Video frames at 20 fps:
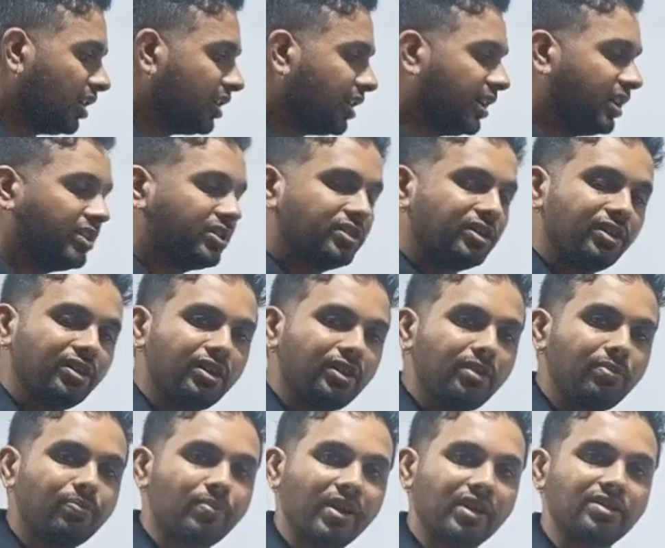
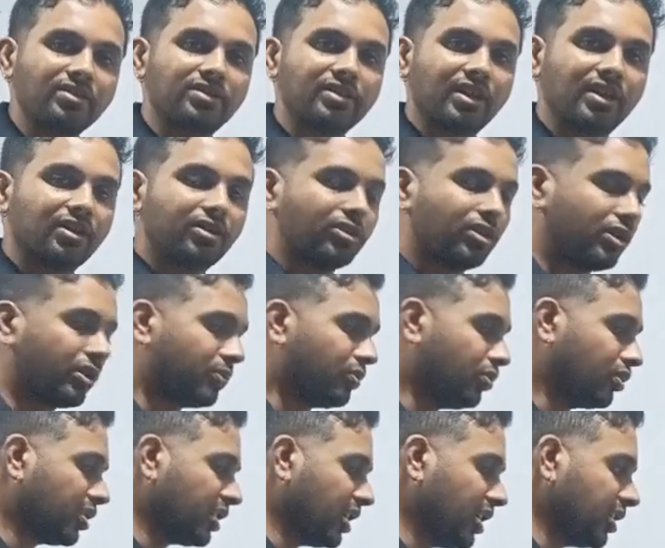tertiary benzyl
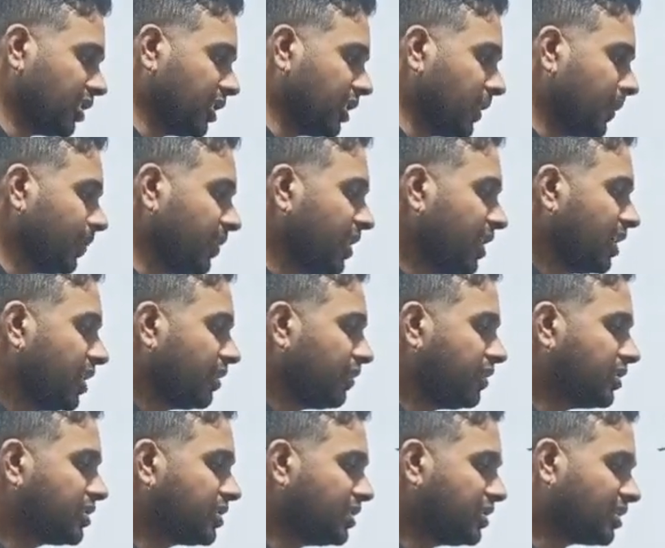carbocation
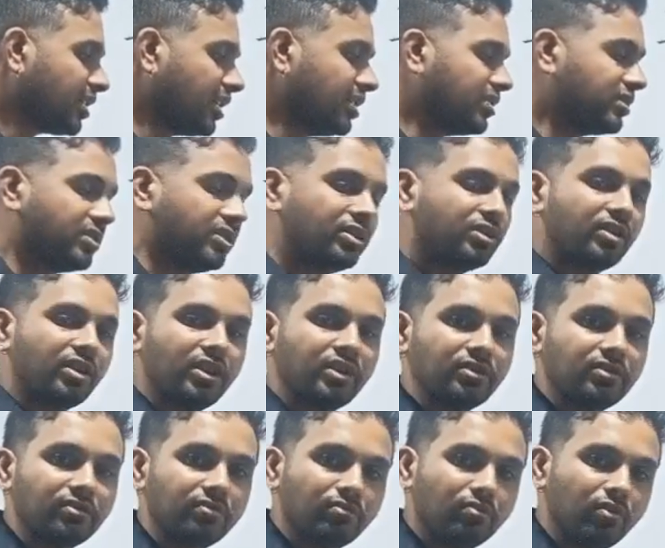which is considered
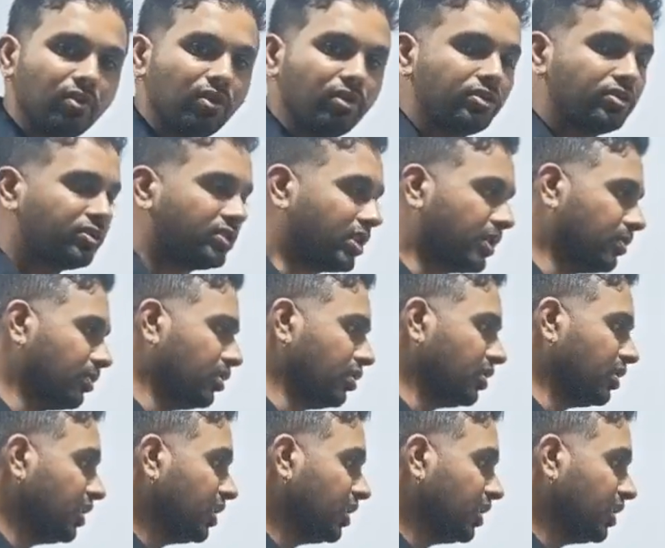as more stable.